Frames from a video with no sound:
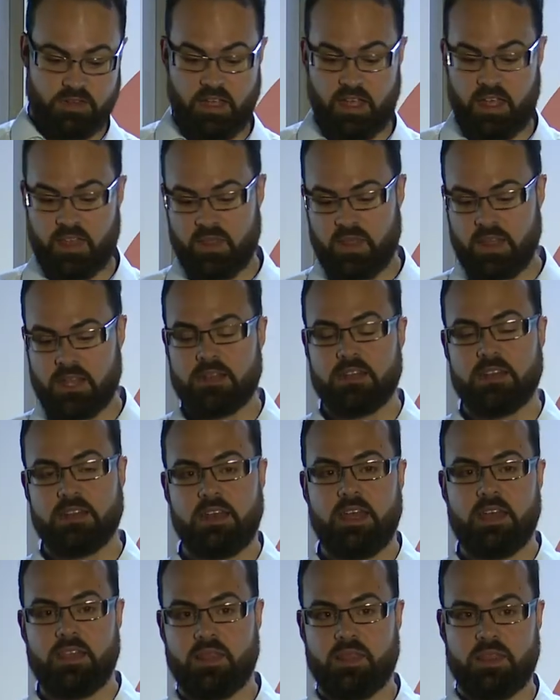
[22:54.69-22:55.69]
and then
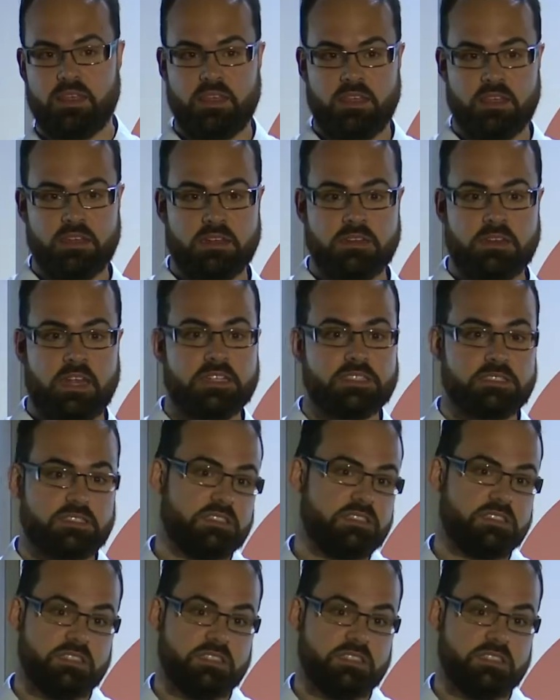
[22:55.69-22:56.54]
let the nested